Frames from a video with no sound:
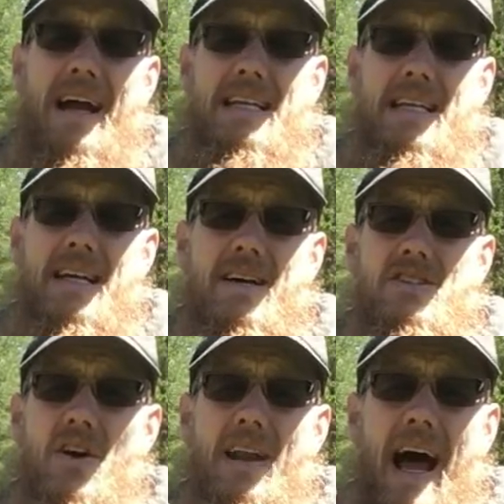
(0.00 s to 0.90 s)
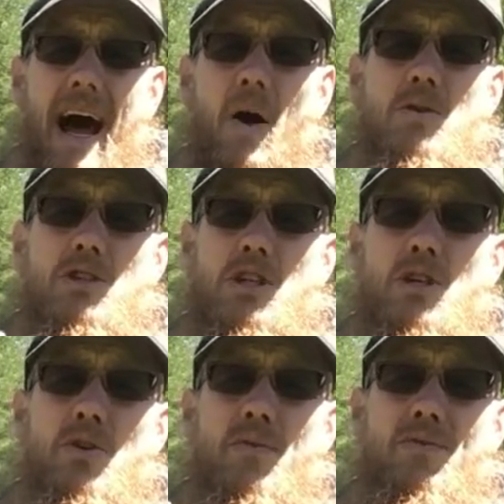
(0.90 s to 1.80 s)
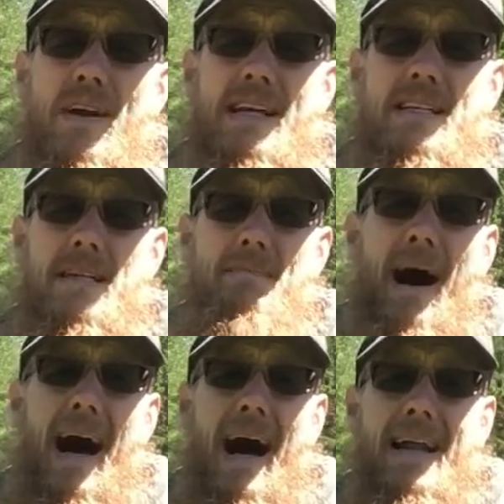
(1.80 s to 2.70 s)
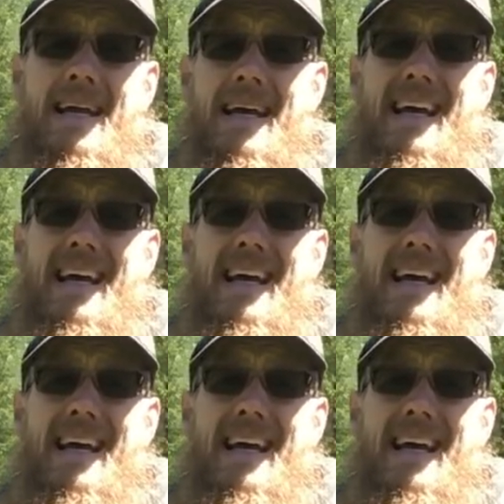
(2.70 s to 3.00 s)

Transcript: ideas on how to fix the pond.